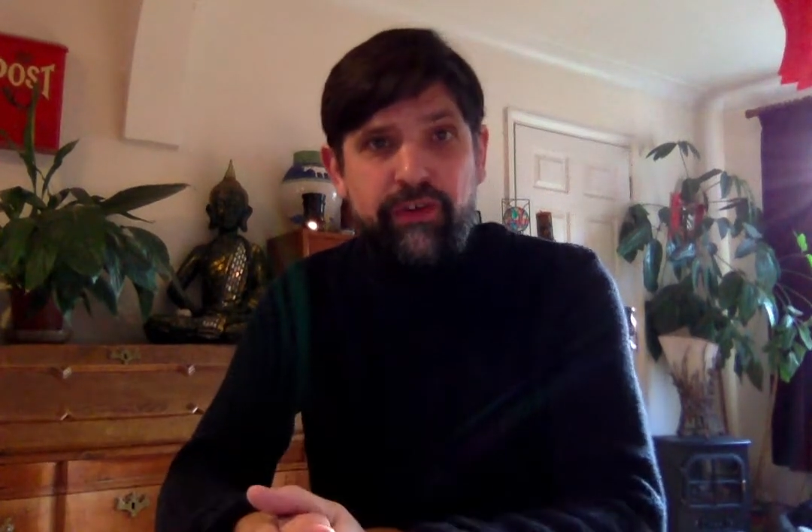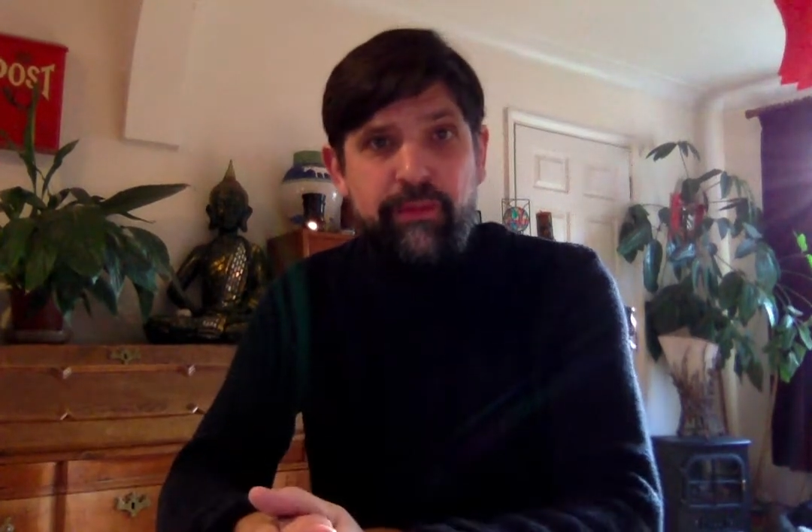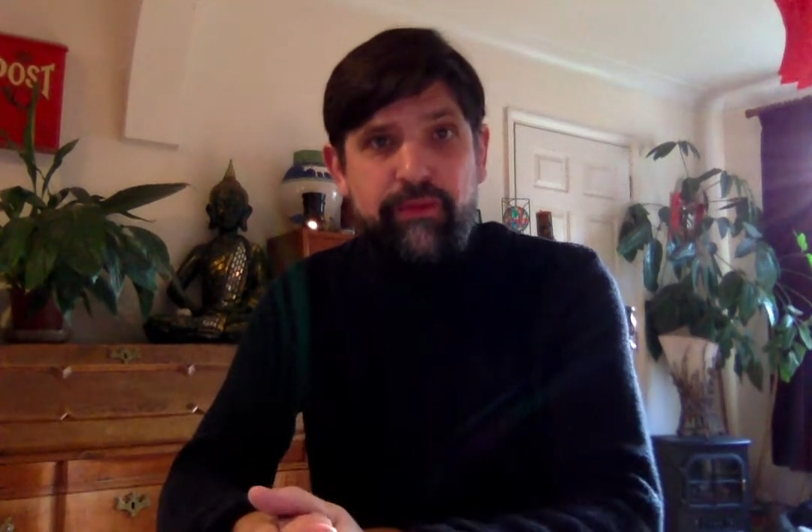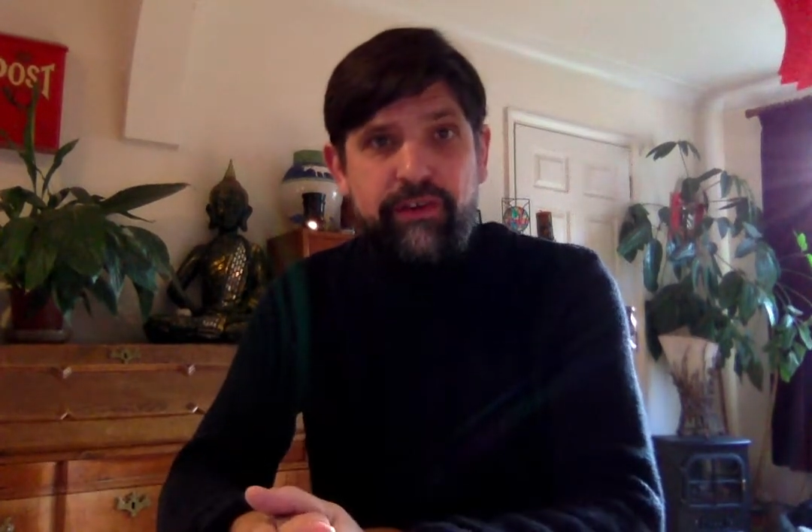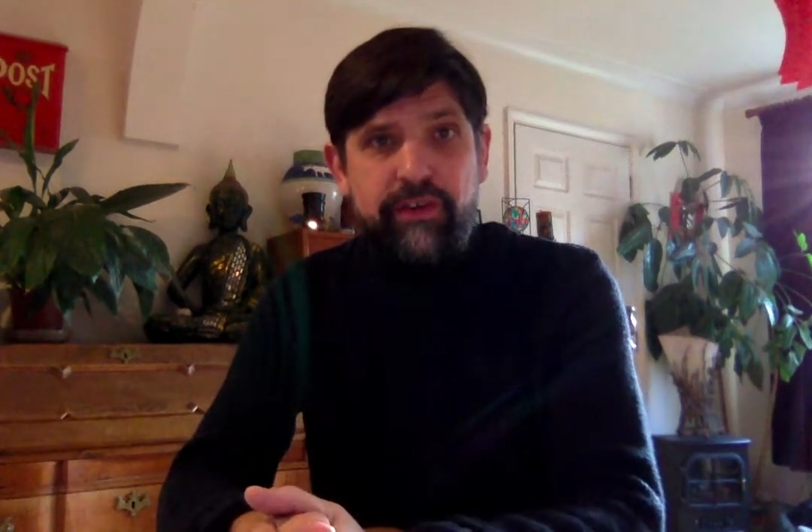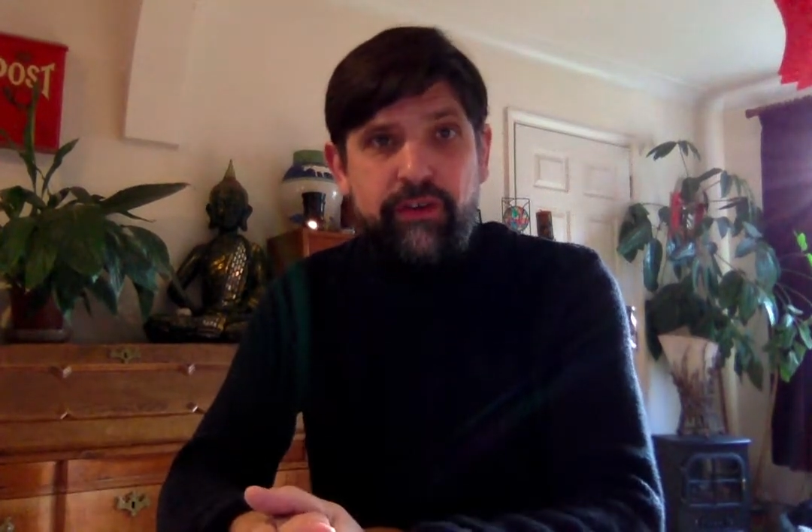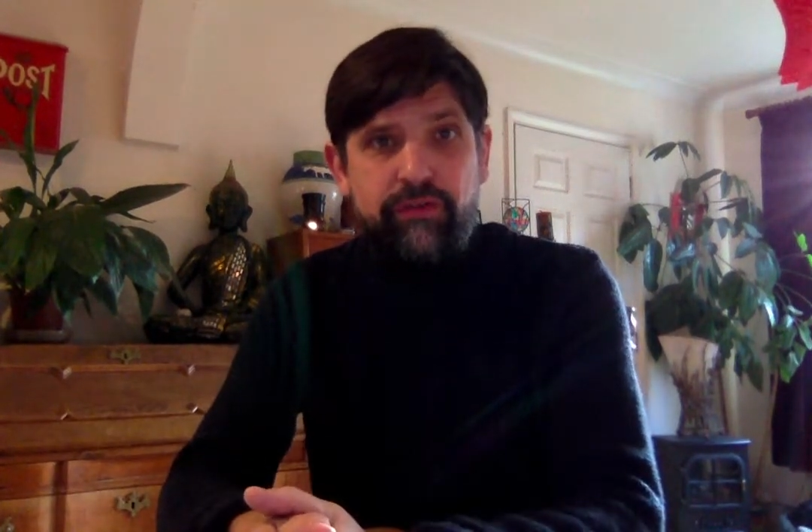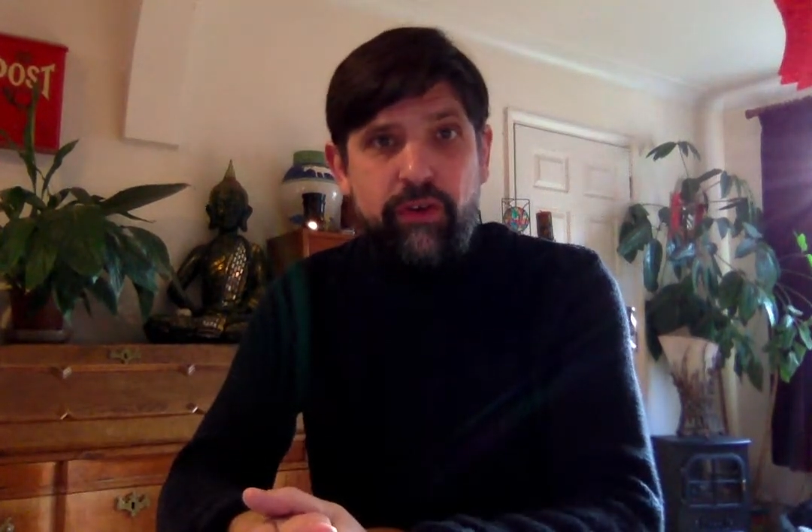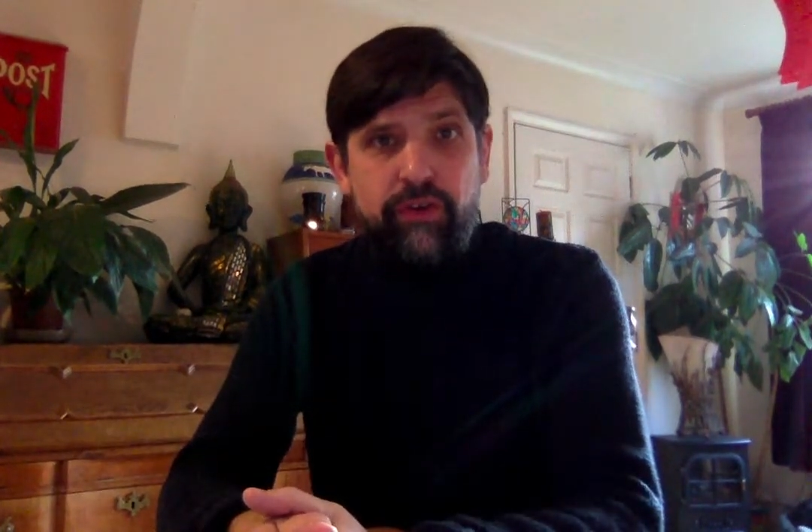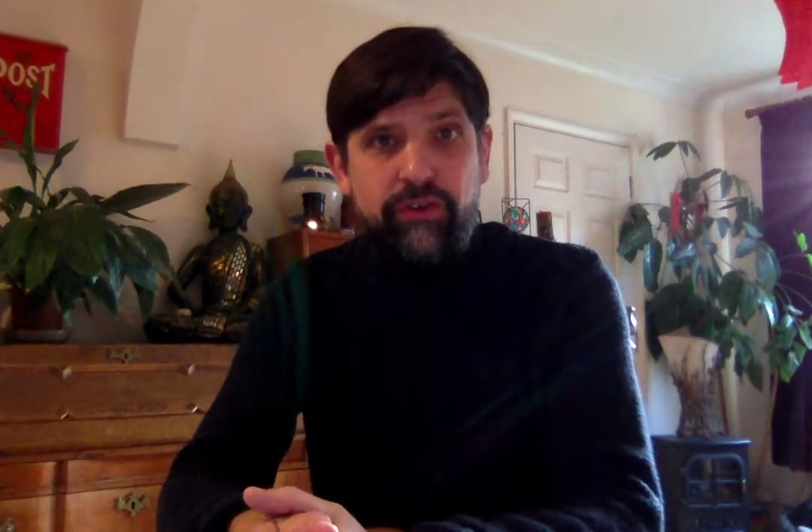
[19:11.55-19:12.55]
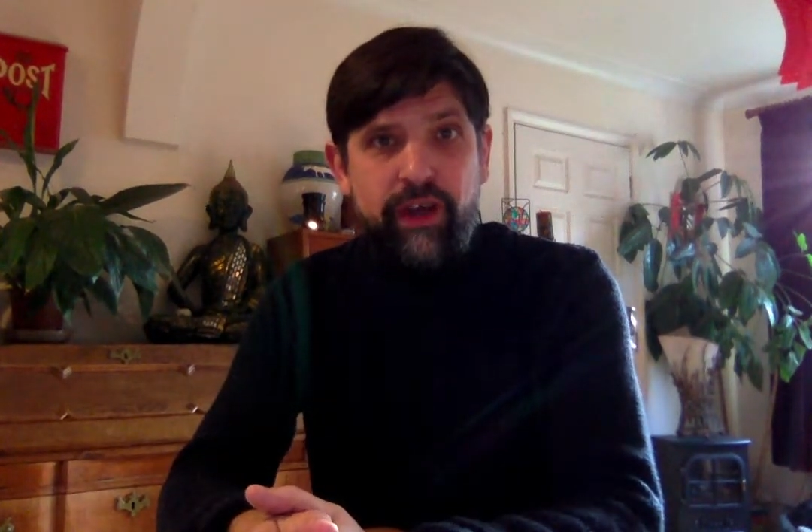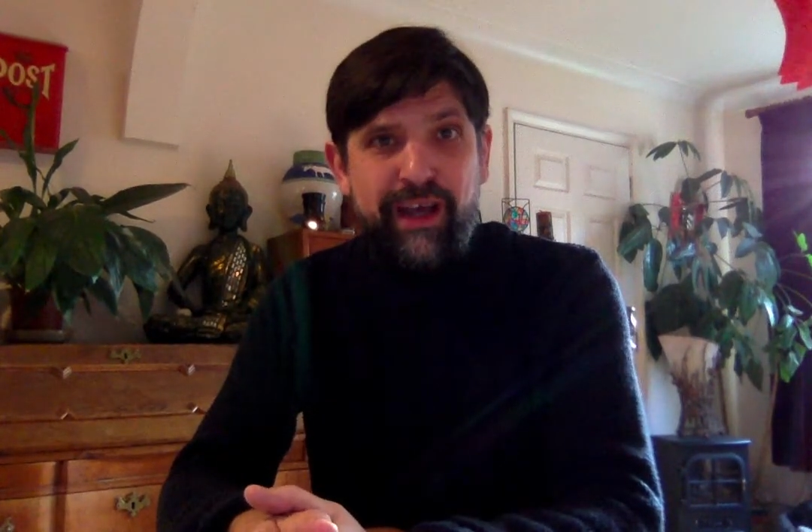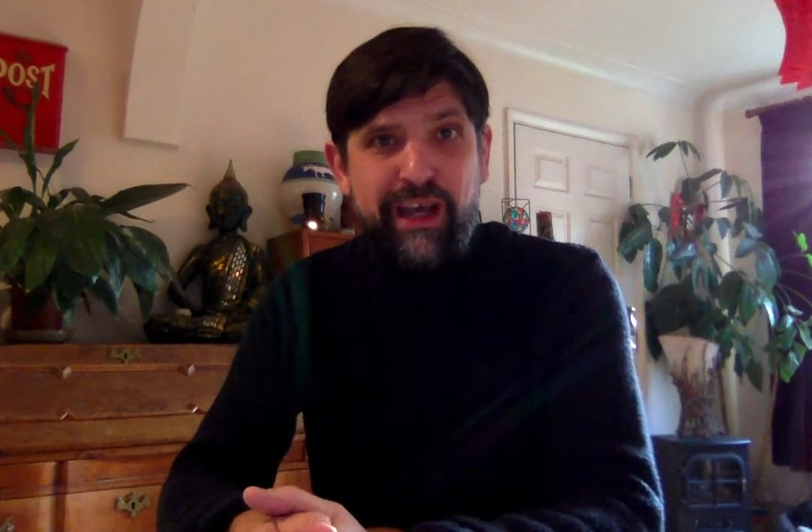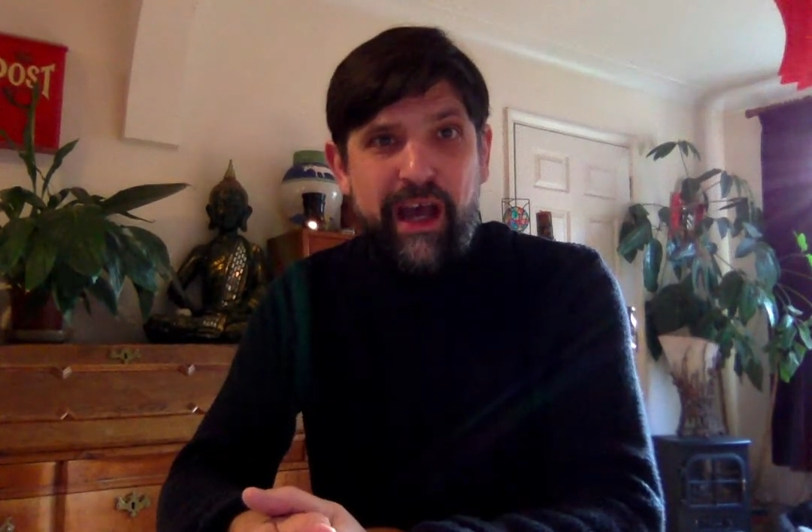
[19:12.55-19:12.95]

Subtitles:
I'm the resident astrologer,